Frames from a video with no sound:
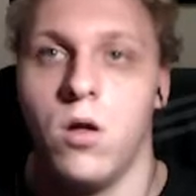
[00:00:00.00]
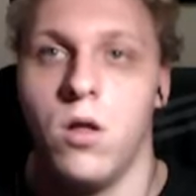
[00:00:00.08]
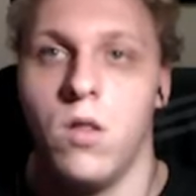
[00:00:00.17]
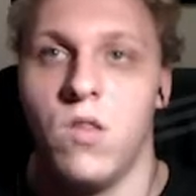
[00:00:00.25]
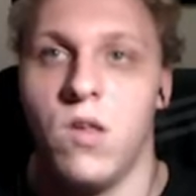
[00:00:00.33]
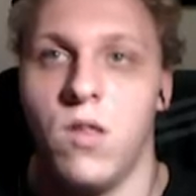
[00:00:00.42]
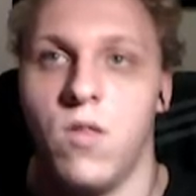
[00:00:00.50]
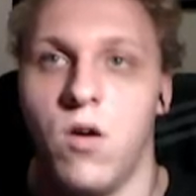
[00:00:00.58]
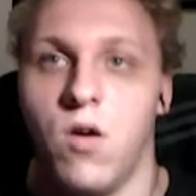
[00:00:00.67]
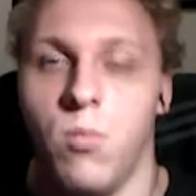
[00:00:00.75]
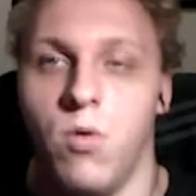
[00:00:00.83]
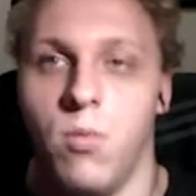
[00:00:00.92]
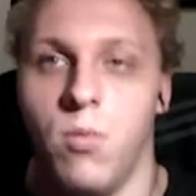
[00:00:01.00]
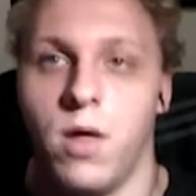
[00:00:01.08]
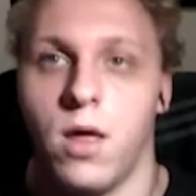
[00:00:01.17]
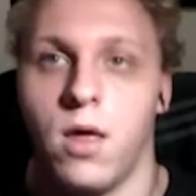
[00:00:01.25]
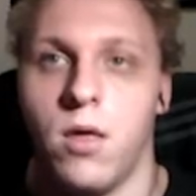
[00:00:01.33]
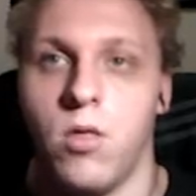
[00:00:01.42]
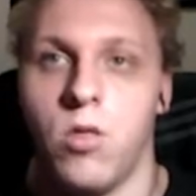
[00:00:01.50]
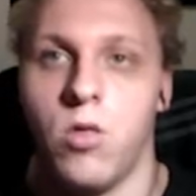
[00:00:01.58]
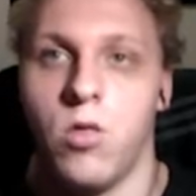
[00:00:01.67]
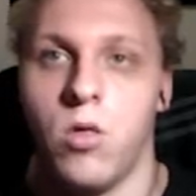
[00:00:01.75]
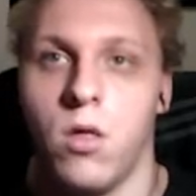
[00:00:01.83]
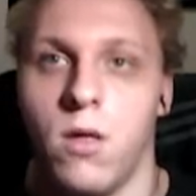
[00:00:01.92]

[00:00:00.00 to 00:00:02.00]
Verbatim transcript: It's a tarball package.